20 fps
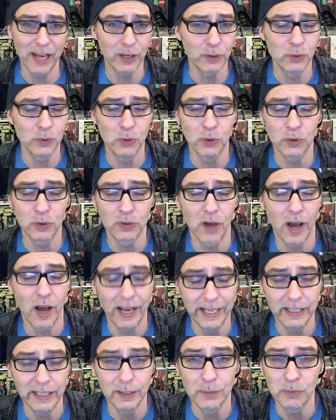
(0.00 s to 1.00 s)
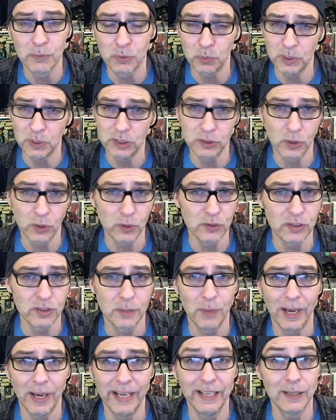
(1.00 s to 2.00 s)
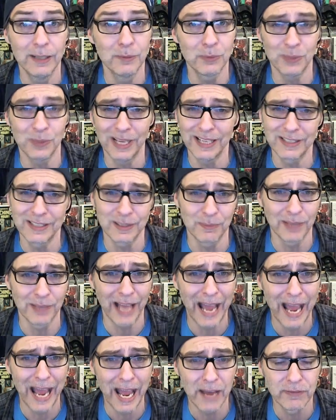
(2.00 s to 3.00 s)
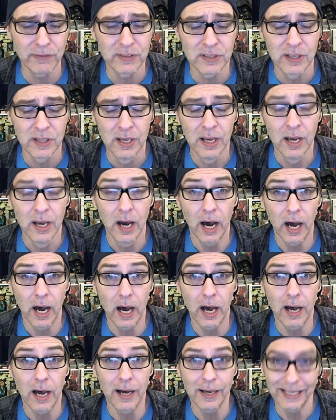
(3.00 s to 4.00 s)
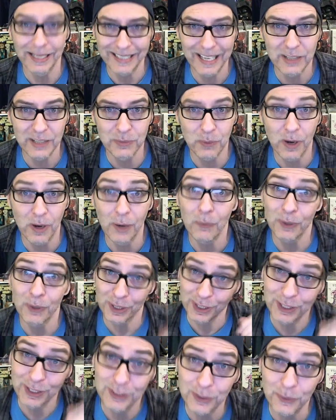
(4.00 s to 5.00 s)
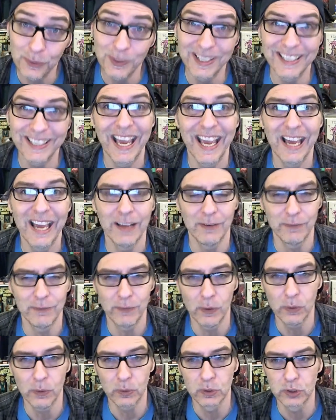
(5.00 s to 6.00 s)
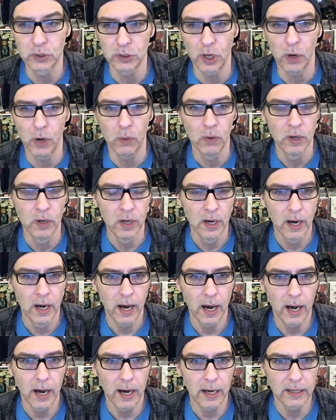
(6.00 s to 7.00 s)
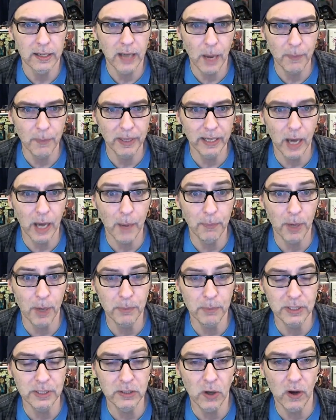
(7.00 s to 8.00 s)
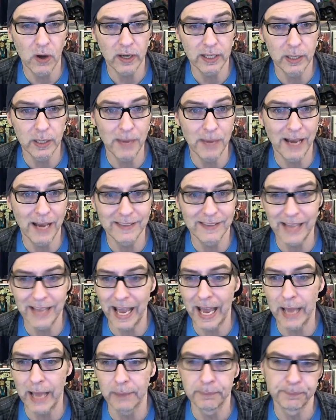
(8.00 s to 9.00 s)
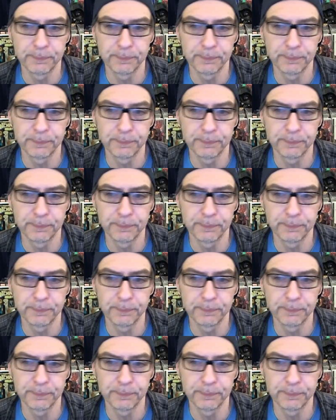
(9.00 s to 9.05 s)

of cool items. We sold some items. We had some laughs. And guess what? We're going to do it again, folks. So coming up, I'll be talking about that